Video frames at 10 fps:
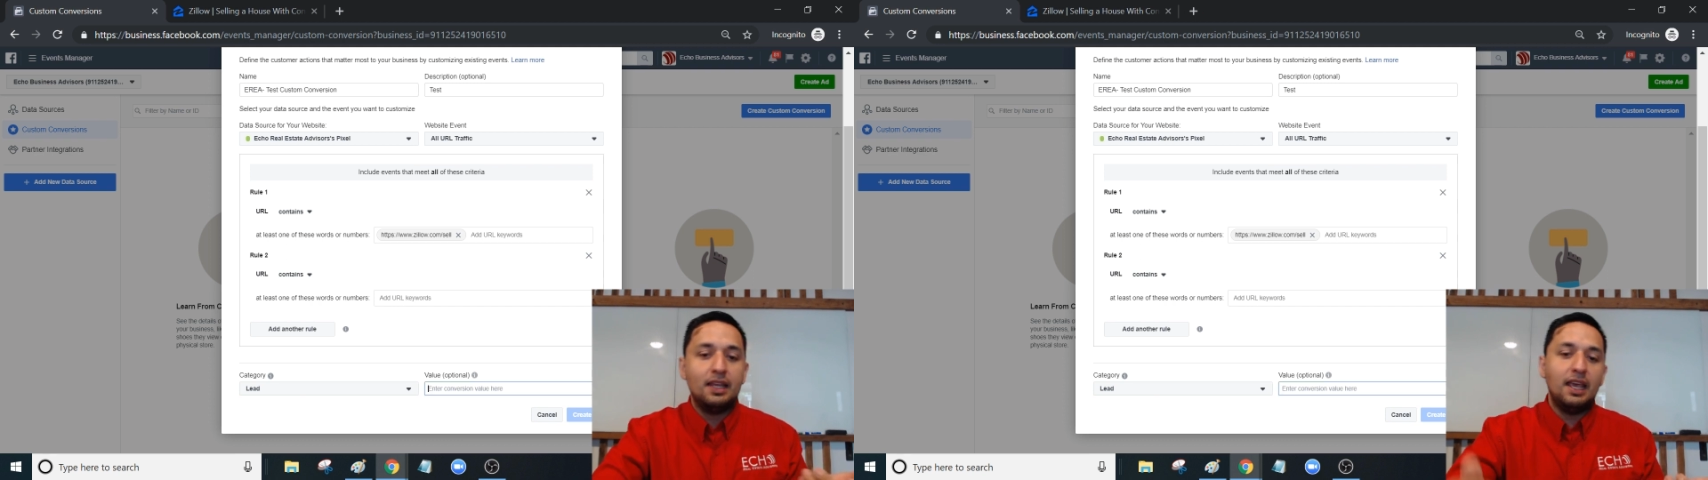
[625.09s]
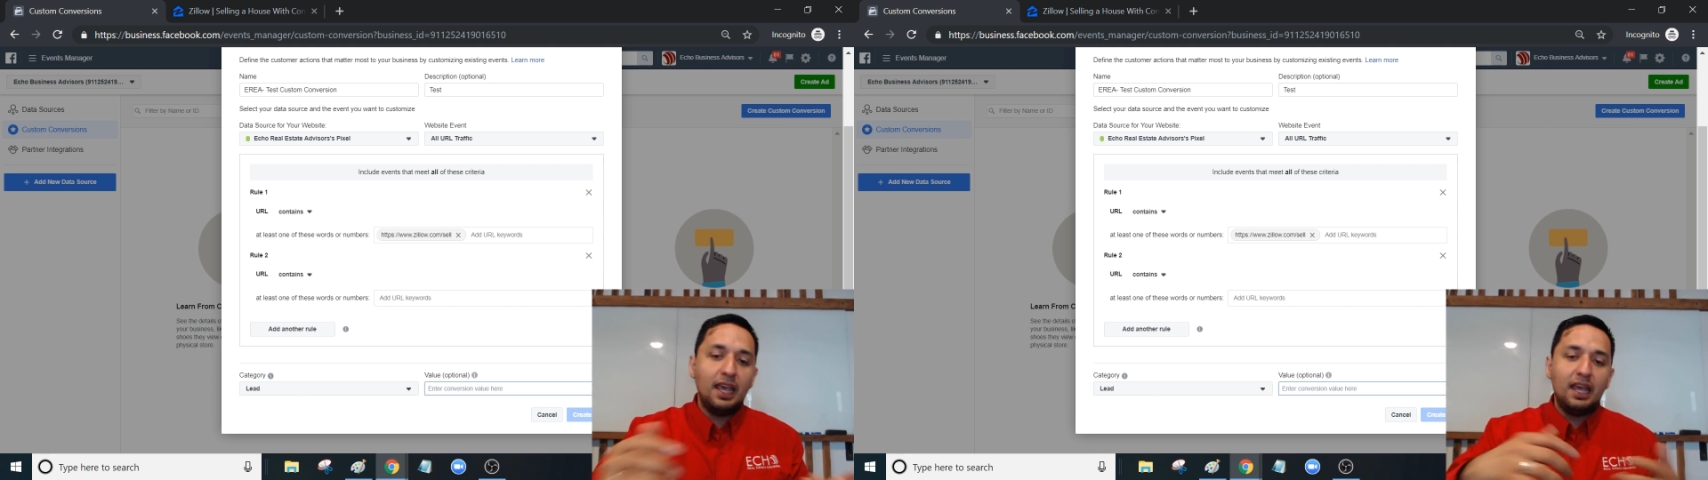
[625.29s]

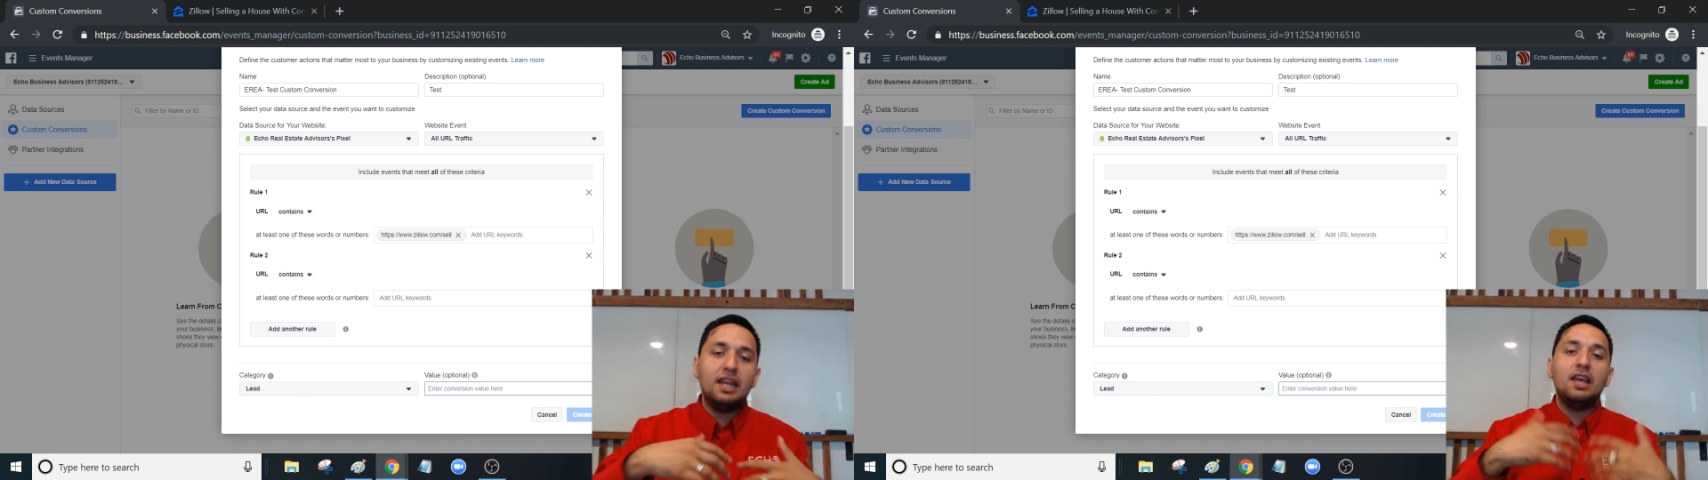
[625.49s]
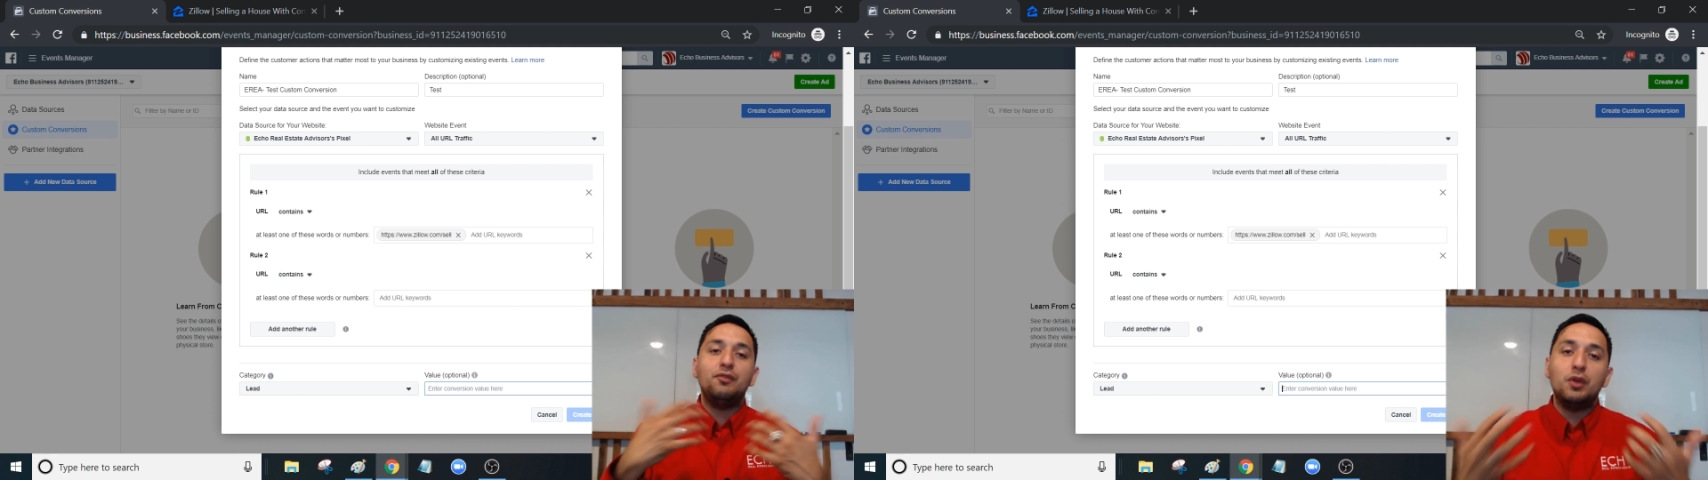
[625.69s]
And
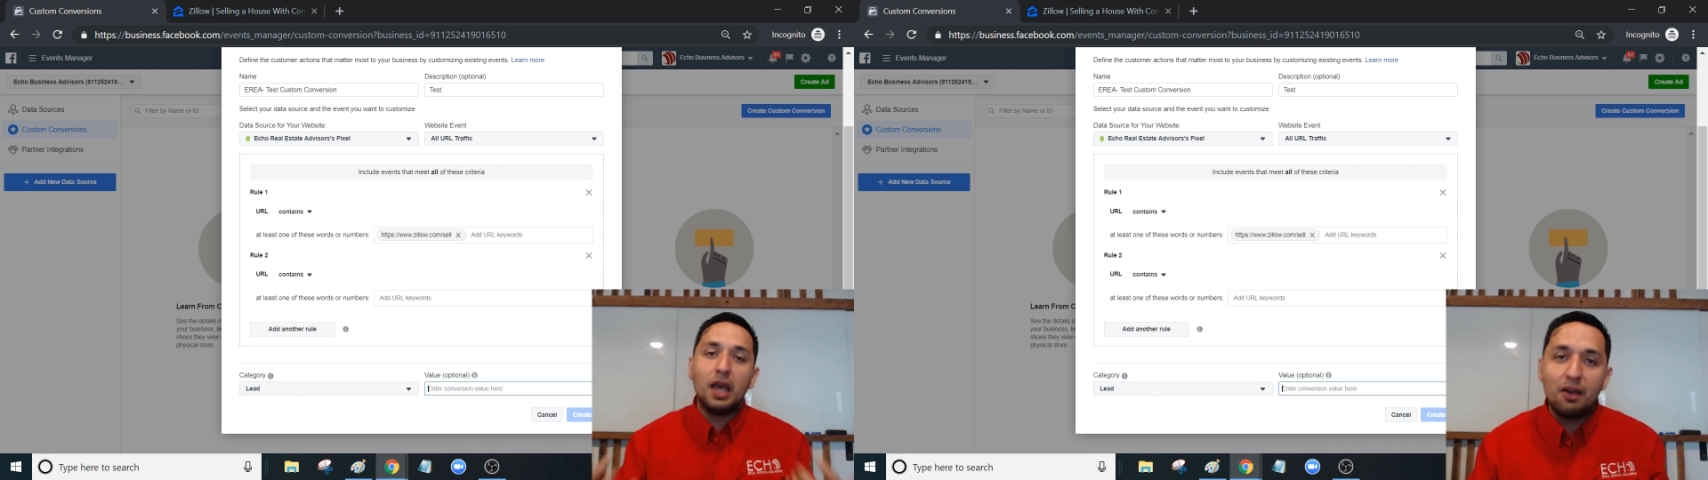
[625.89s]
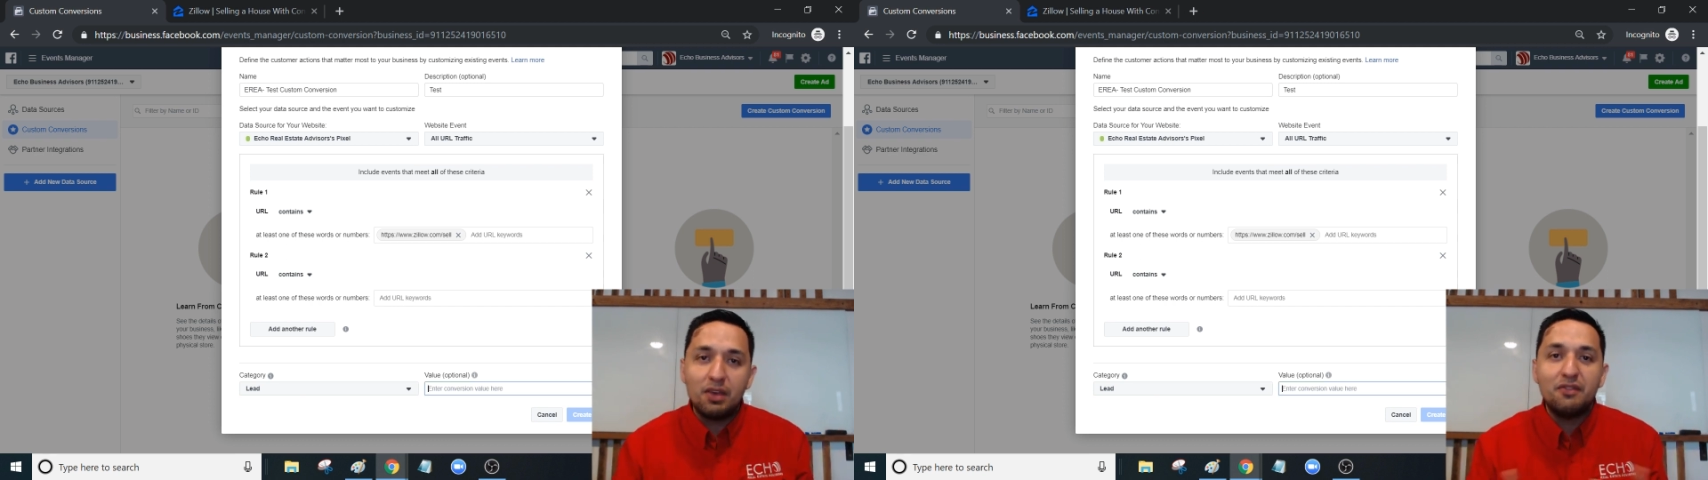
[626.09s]
if you have a